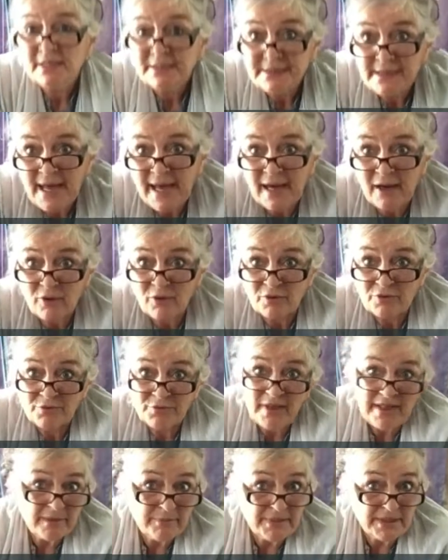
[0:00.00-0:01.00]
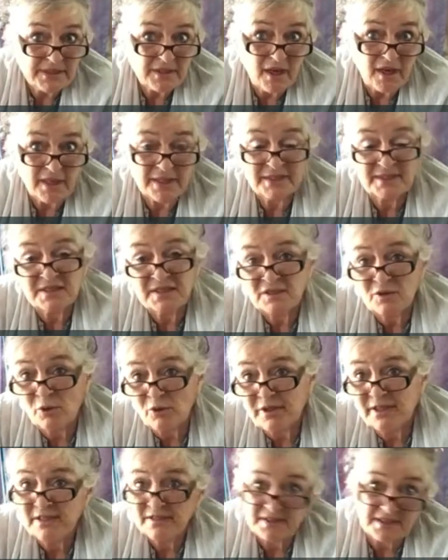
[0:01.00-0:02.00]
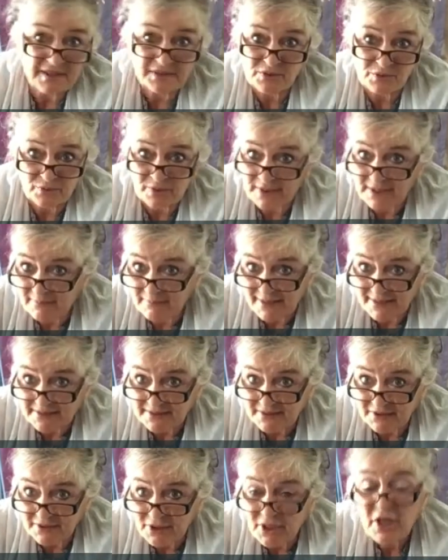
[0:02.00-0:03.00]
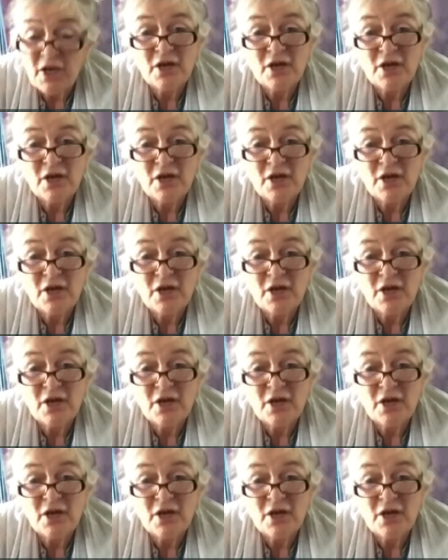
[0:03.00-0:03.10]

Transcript: Now, they can be tight stockings, doesn't really matter.